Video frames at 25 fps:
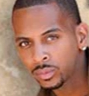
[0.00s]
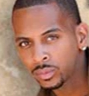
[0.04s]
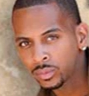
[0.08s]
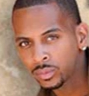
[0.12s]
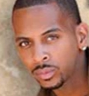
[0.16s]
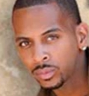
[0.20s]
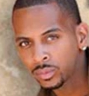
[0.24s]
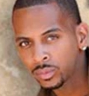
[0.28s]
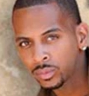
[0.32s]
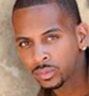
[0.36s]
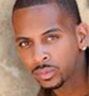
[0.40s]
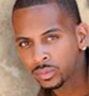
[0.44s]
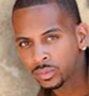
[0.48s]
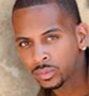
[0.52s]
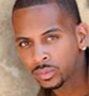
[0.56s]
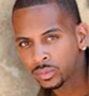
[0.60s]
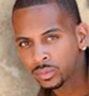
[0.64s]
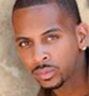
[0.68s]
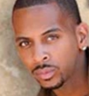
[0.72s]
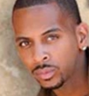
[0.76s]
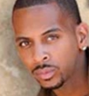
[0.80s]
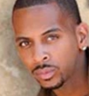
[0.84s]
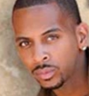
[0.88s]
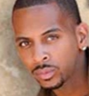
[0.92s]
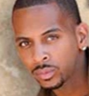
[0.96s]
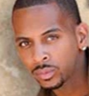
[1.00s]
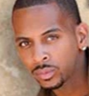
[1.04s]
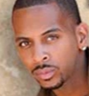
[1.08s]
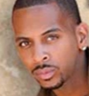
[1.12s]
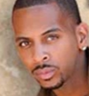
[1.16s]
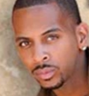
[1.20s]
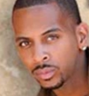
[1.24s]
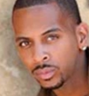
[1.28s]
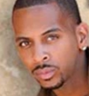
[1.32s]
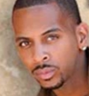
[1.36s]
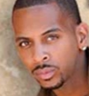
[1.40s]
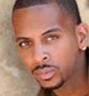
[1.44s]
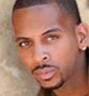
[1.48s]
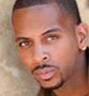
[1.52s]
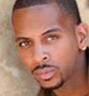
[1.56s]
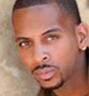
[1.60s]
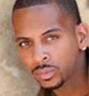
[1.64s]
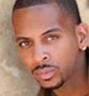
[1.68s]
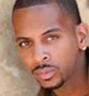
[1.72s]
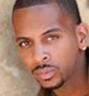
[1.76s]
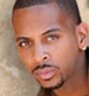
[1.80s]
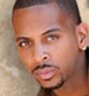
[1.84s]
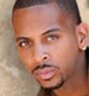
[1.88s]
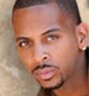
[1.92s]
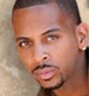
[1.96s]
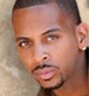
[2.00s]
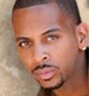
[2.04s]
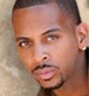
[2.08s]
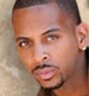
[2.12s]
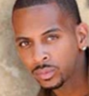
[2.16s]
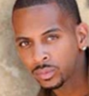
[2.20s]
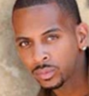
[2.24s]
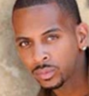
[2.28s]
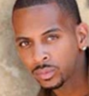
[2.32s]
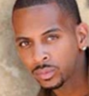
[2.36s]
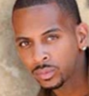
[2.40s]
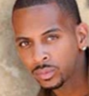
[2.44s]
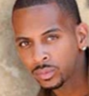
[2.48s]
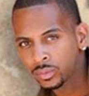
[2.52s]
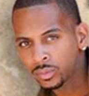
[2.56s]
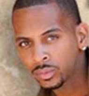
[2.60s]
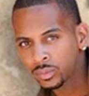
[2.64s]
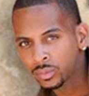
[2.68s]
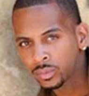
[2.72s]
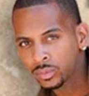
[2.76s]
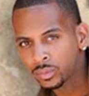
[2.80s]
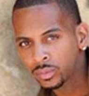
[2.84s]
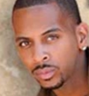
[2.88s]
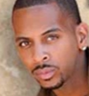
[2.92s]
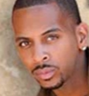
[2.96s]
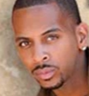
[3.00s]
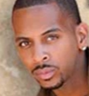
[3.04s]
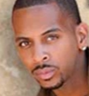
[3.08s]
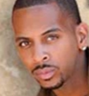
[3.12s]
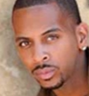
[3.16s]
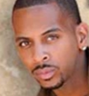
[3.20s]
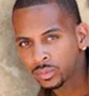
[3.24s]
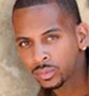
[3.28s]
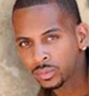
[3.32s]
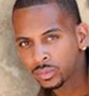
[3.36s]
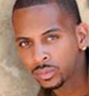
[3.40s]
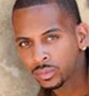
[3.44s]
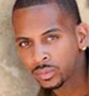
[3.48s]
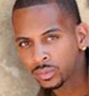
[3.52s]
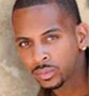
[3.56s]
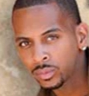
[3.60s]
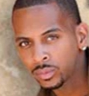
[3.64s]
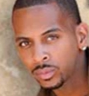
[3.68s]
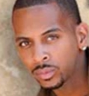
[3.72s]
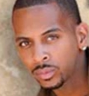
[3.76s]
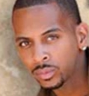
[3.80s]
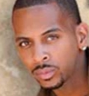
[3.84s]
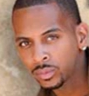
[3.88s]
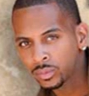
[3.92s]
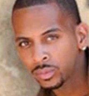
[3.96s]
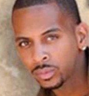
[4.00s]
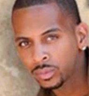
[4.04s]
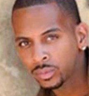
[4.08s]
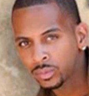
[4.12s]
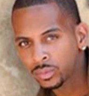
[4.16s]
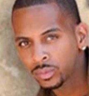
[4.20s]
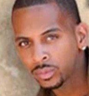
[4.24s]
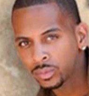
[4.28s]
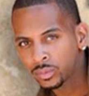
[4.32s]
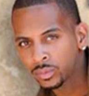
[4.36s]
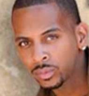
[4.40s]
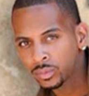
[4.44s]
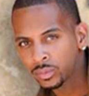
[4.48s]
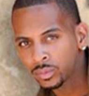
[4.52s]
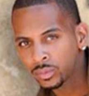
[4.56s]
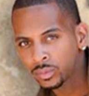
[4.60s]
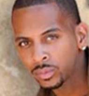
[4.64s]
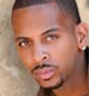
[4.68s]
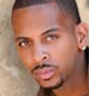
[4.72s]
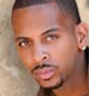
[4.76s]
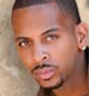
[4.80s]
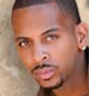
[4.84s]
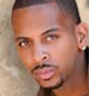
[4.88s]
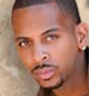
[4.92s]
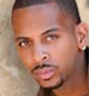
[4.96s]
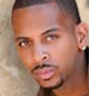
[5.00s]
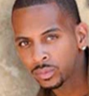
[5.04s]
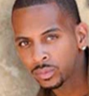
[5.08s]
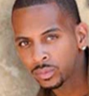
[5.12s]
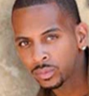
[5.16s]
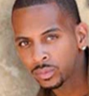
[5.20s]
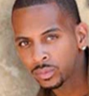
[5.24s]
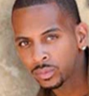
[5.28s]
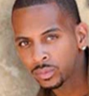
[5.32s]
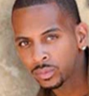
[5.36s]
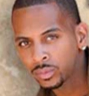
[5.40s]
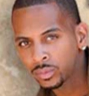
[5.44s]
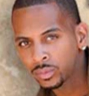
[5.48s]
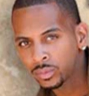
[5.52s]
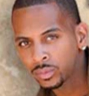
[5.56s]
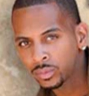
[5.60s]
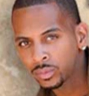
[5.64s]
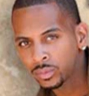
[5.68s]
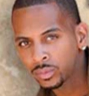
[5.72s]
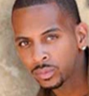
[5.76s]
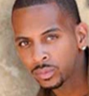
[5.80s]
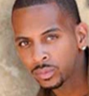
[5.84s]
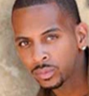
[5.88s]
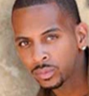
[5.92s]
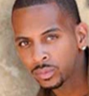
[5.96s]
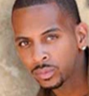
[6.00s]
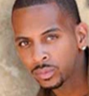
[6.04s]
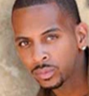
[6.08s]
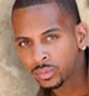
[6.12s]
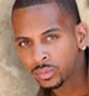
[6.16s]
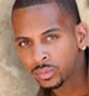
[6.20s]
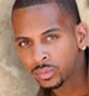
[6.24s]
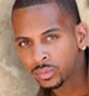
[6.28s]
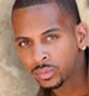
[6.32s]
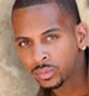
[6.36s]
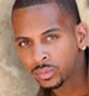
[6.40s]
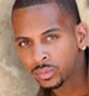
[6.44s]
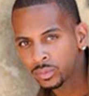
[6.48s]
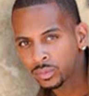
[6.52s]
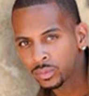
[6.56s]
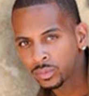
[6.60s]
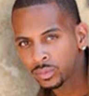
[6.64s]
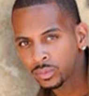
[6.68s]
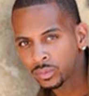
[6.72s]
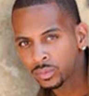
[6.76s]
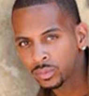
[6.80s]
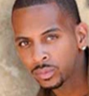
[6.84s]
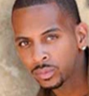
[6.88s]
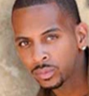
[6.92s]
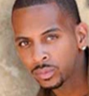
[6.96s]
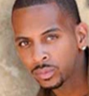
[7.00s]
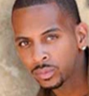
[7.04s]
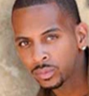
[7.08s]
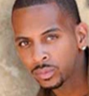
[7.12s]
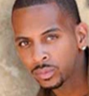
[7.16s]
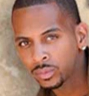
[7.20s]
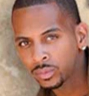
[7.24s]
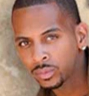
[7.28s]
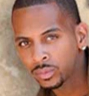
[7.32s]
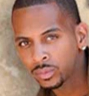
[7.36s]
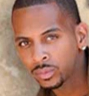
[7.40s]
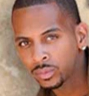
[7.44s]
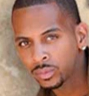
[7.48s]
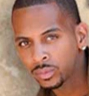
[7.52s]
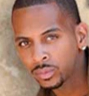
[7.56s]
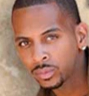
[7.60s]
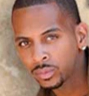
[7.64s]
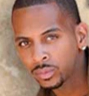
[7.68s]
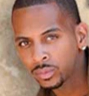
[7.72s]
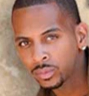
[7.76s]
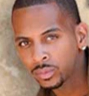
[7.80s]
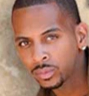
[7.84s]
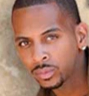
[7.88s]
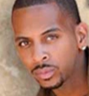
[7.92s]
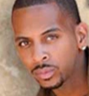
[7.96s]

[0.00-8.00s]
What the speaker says: (no lip movement)